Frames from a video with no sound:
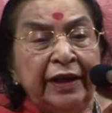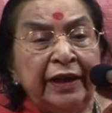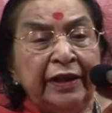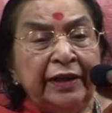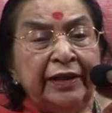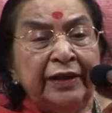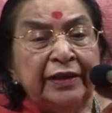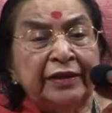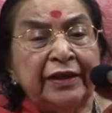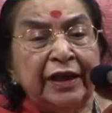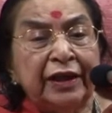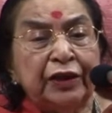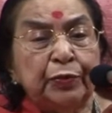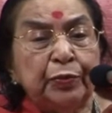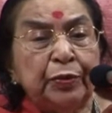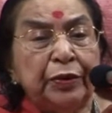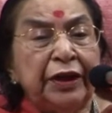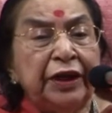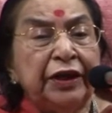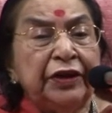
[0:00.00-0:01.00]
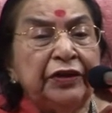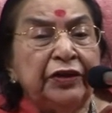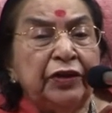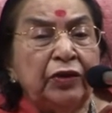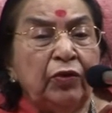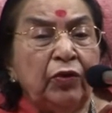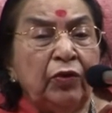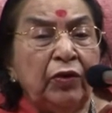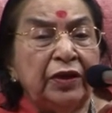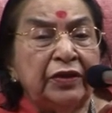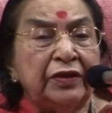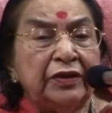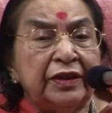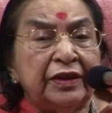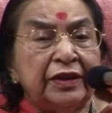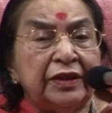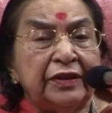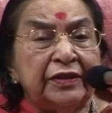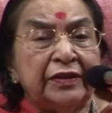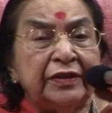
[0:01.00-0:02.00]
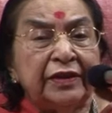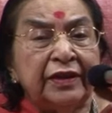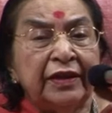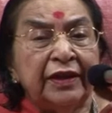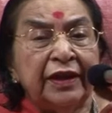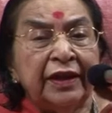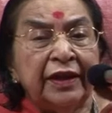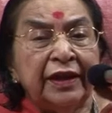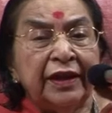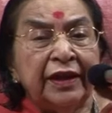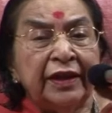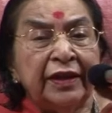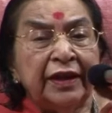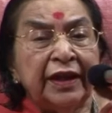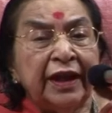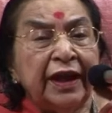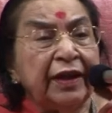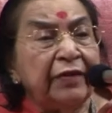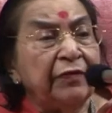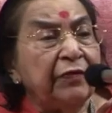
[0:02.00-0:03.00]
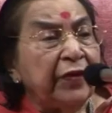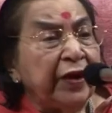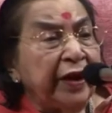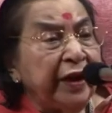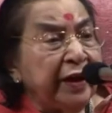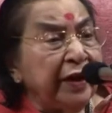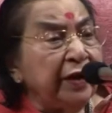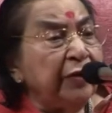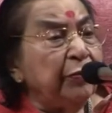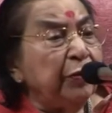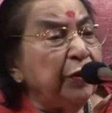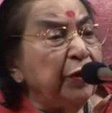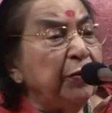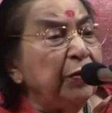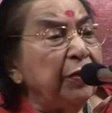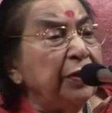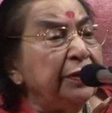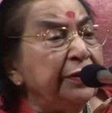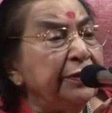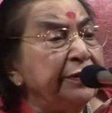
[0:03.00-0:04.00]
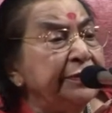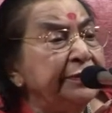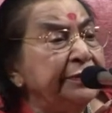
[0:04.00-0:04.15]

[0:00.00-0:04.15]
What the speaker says: This aspiration only suggests that fragrant people,